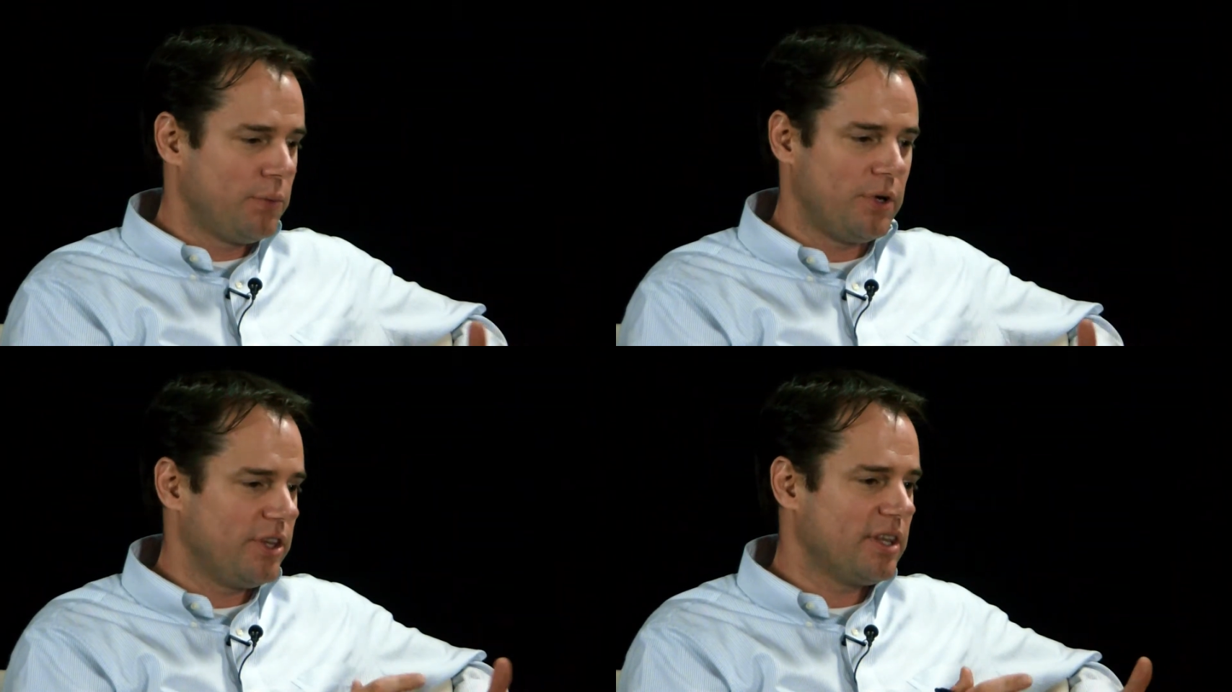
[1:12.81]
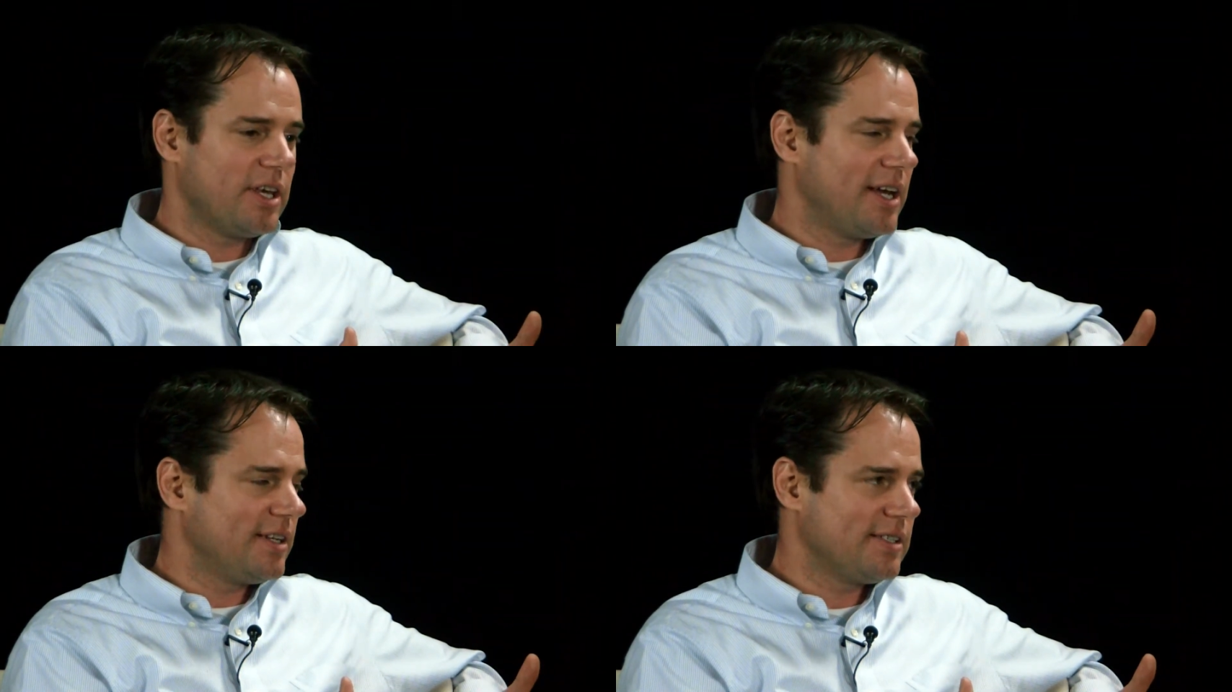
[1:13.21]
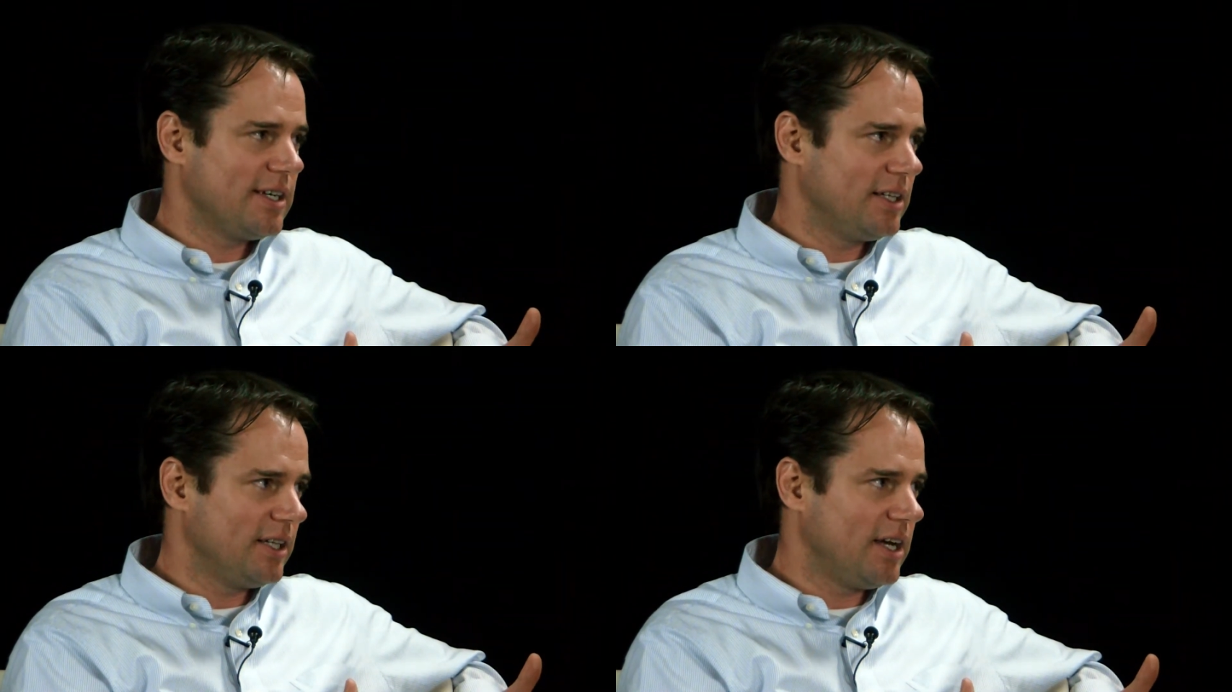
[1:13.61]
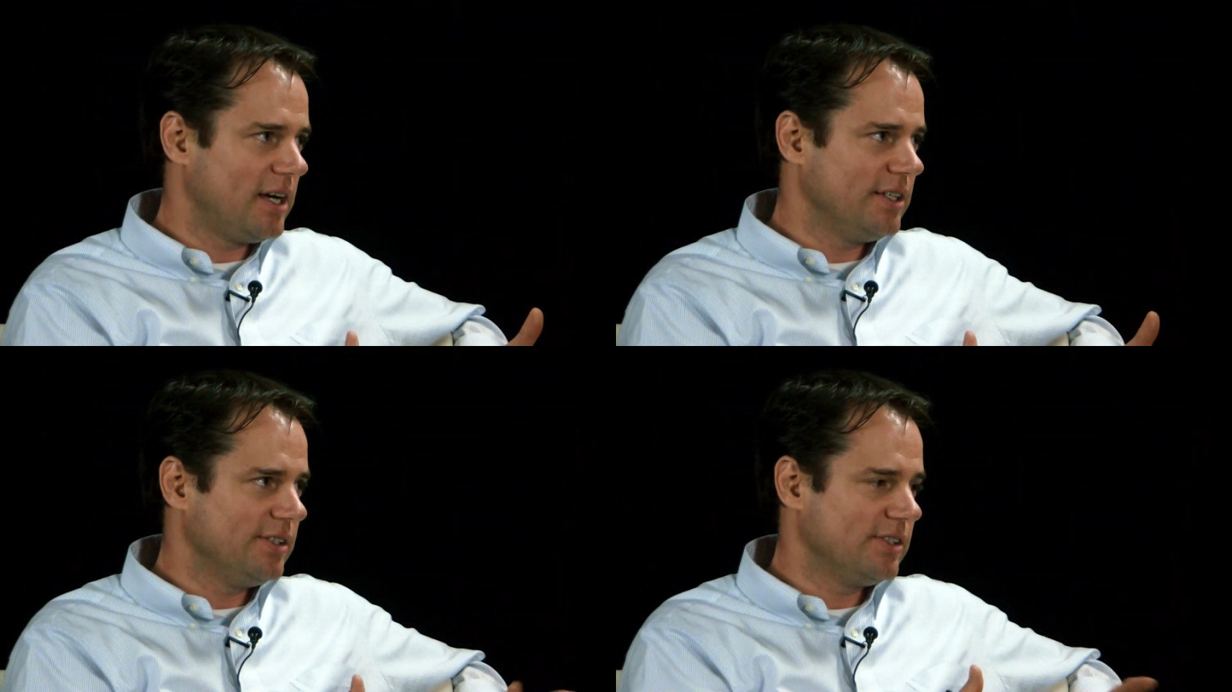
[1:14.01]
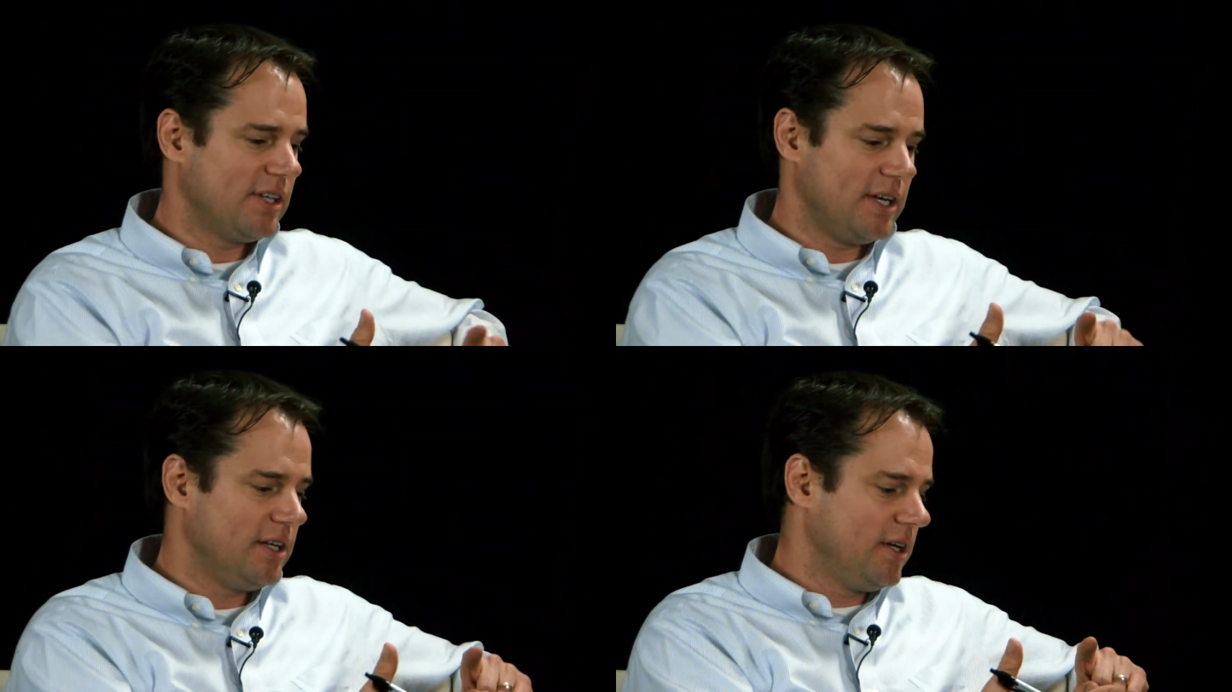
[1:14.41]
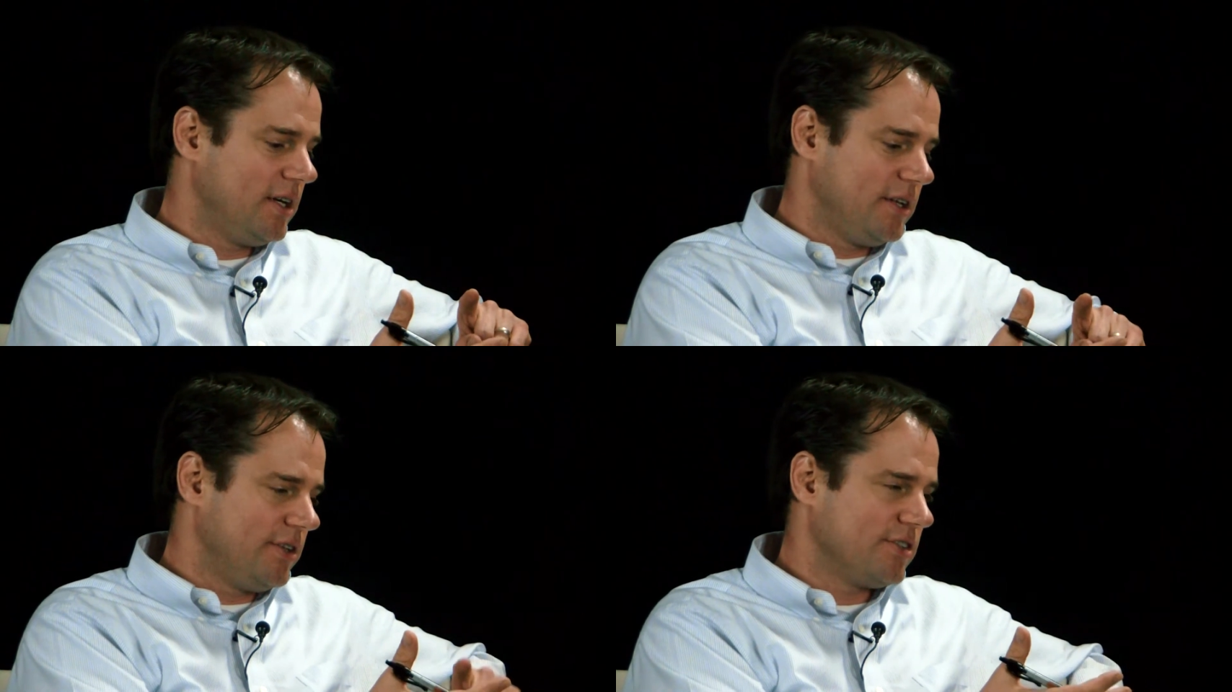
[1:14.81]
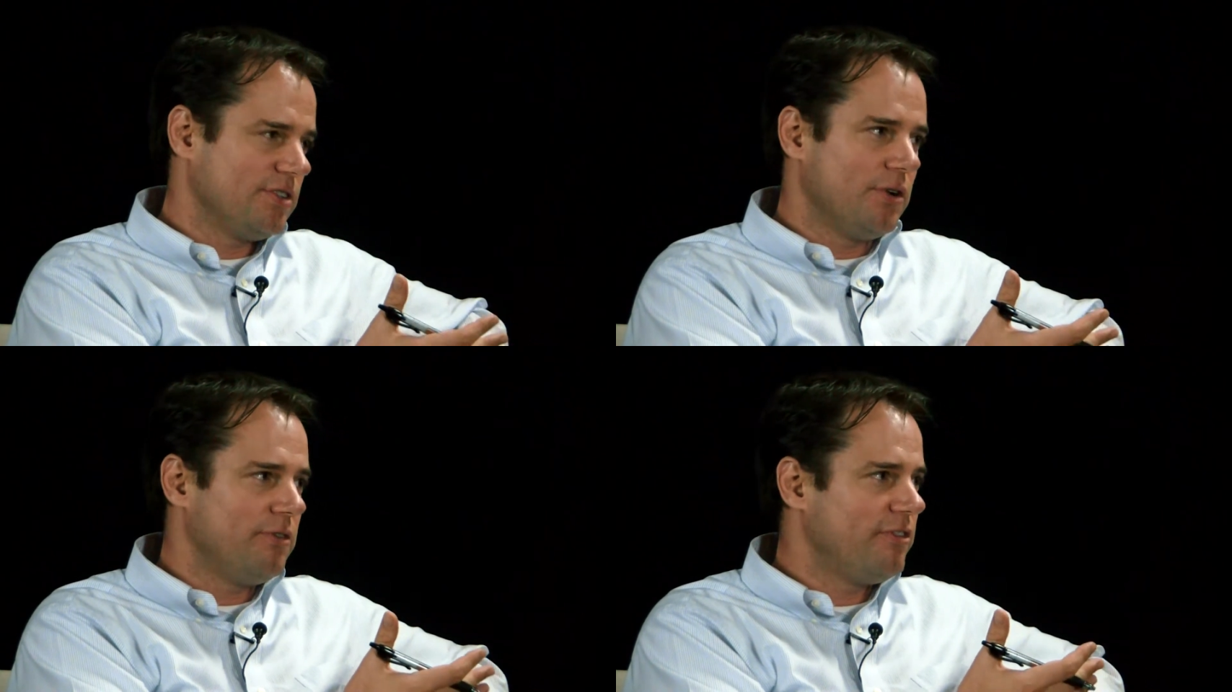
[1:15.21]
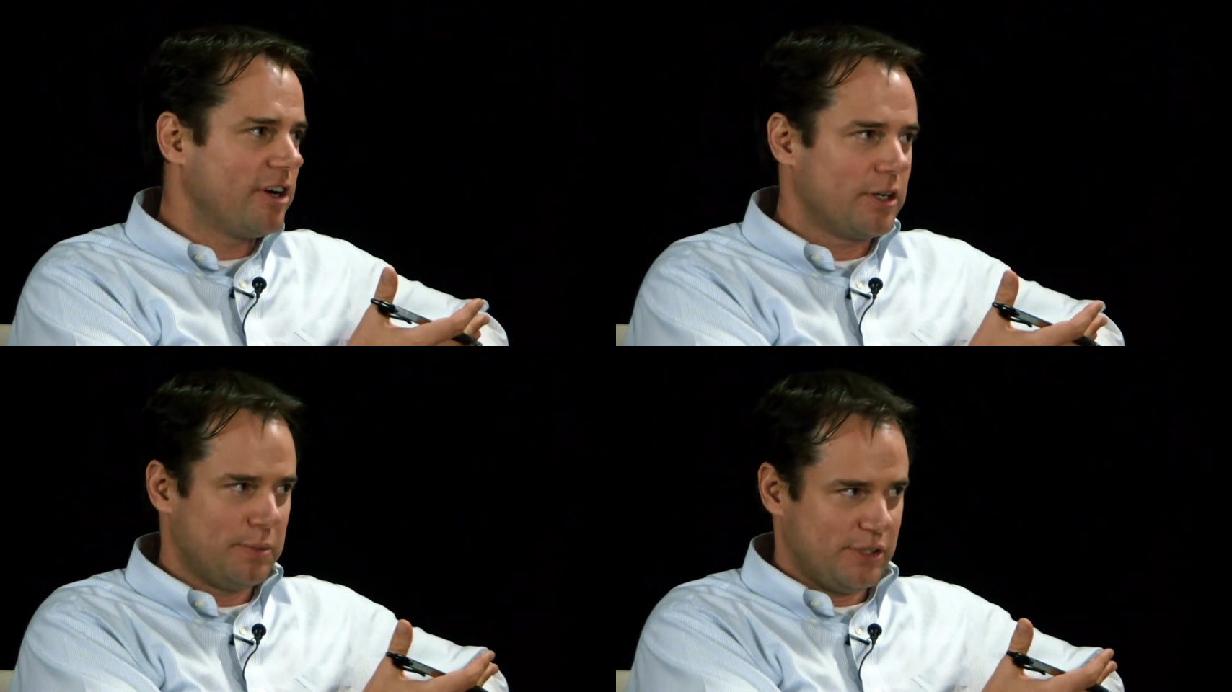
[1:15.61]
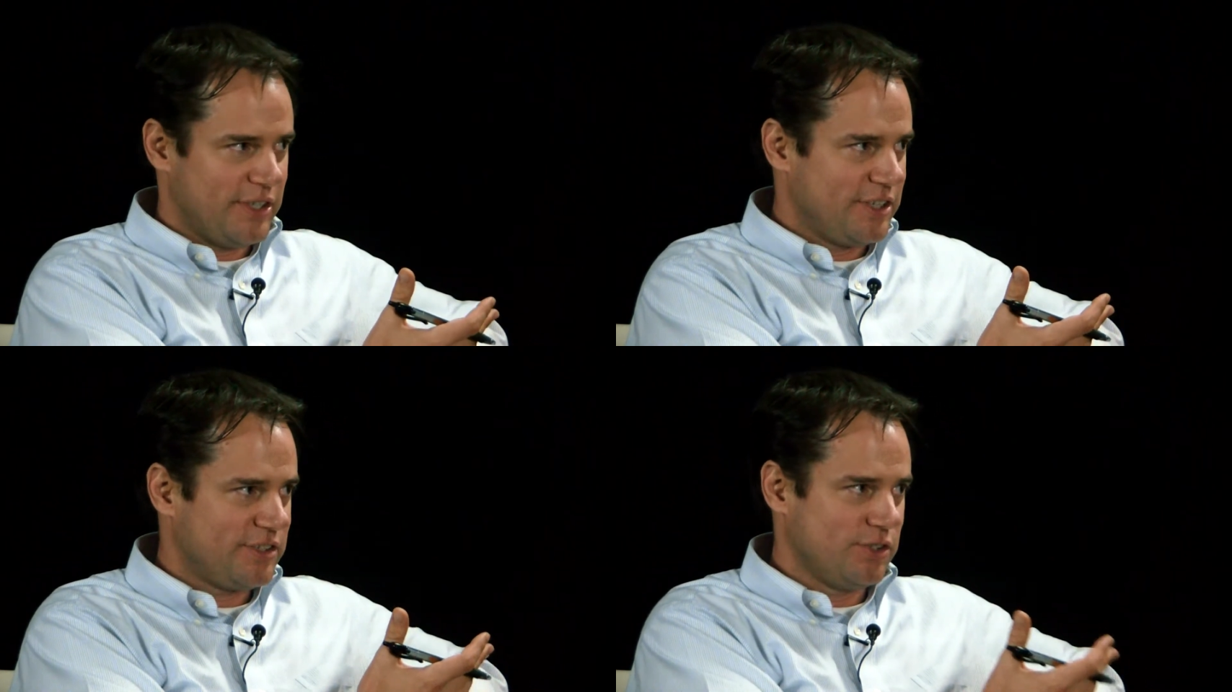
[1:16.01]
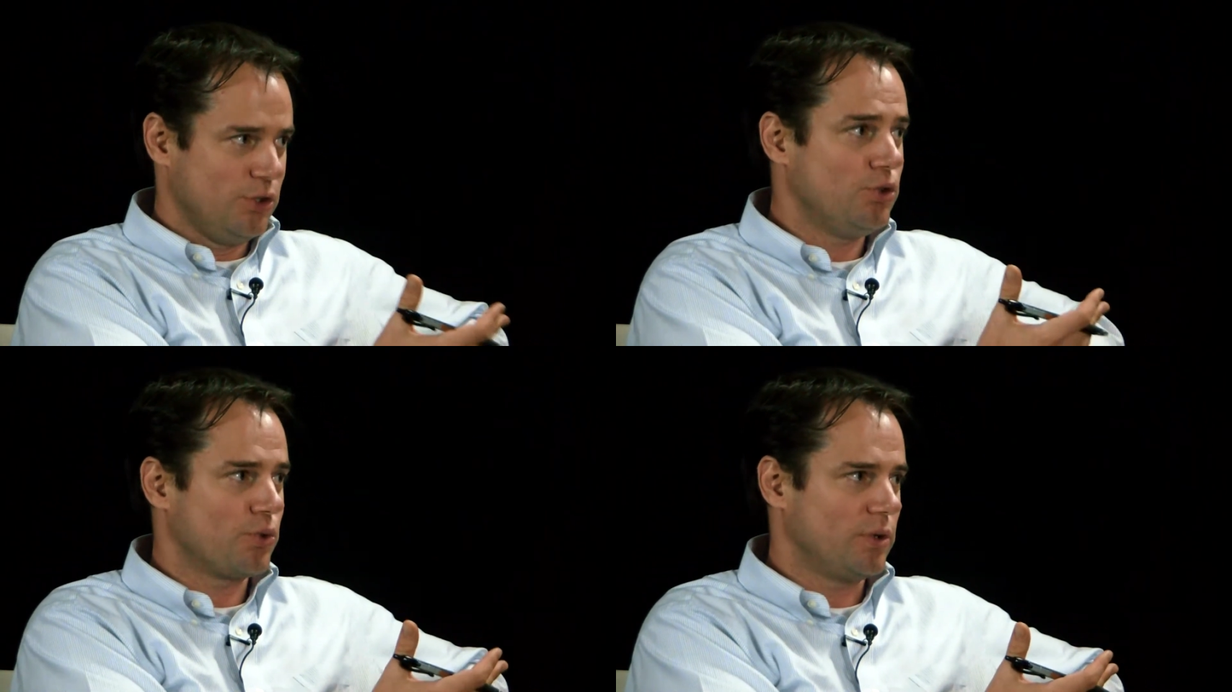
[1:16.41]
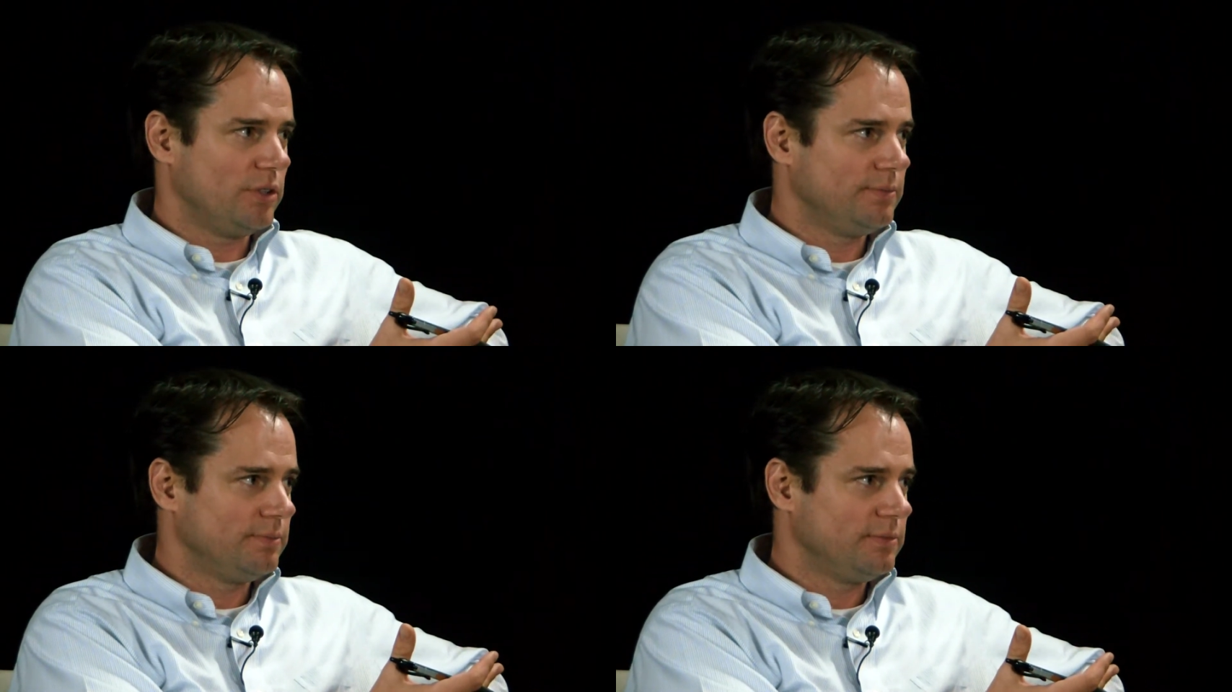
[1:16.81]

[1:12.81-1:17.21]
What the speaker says: One thing that I say a lot is that there's no variable that's neutral